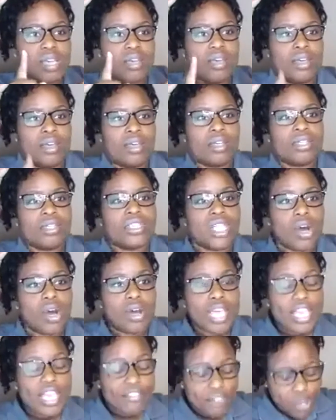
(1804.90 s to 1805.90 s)
So,
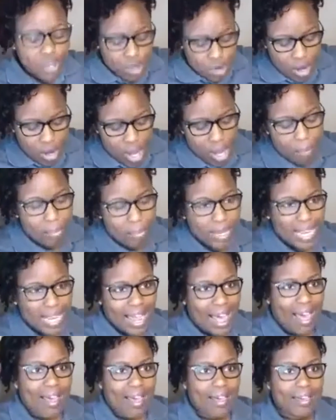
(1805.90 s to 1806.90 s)
if you
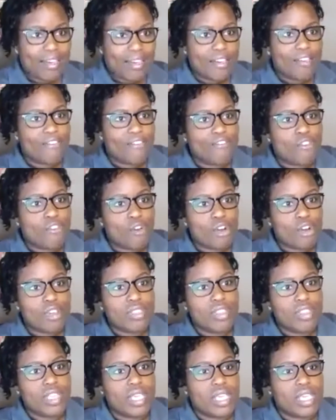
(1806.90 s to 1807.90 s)
apply for
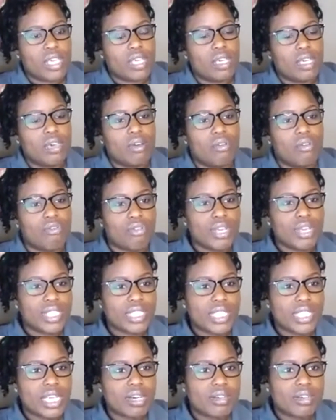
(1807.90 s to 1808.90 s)
the
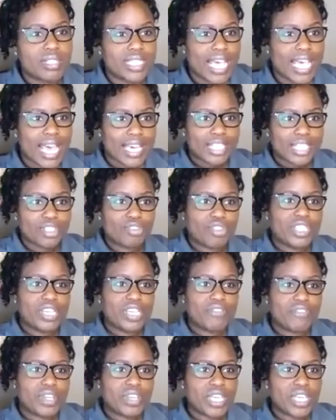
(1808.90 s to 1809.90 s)
resale tax
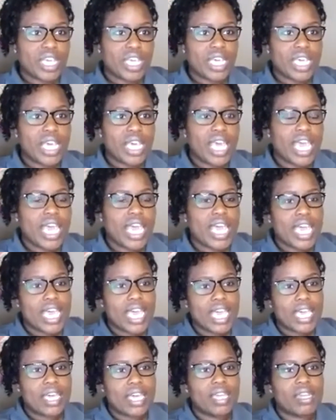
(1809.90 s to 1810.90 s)
certificate
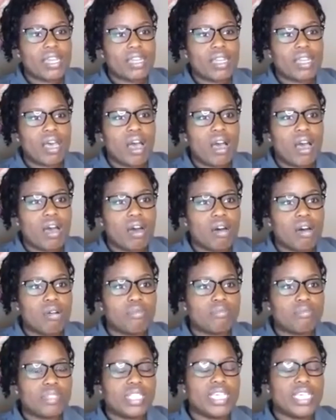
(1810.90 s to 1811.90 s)
and
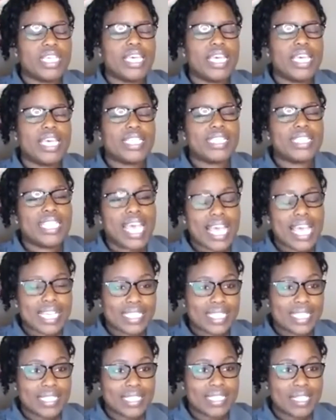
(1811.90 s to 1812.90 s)
to get tax
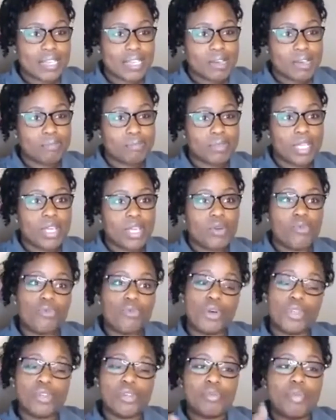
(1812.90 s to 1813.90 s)
exempt
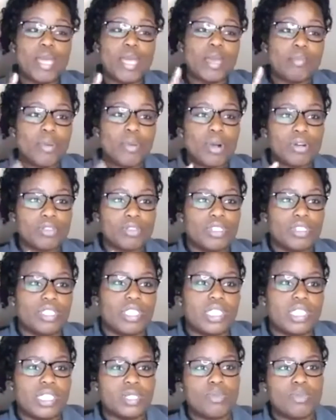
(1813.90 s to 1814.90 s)
when you make
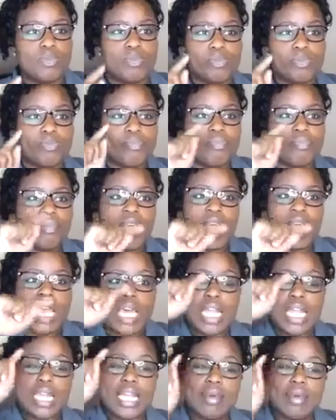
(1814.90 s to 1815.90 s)
purchases,
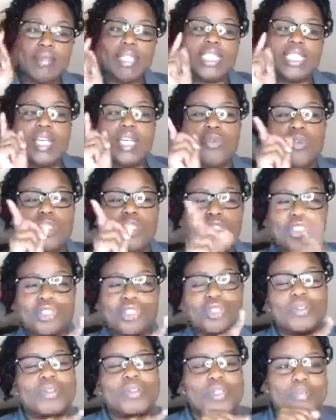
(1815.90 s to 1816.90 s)
let me tell you what you're
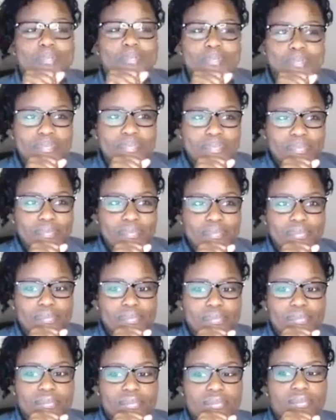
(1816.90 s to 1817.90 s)
doing.
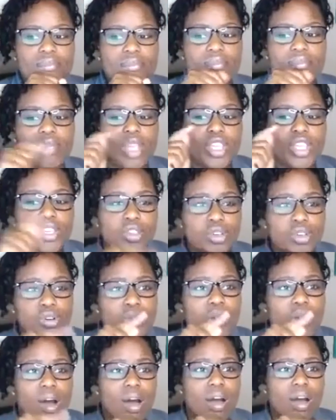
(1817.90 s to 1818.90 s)
You
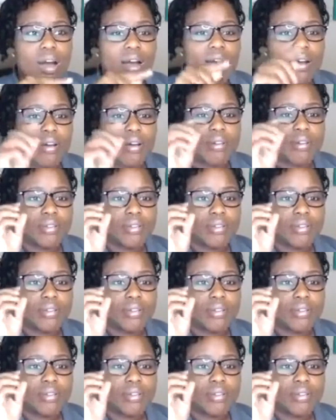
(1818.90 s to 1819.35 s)
are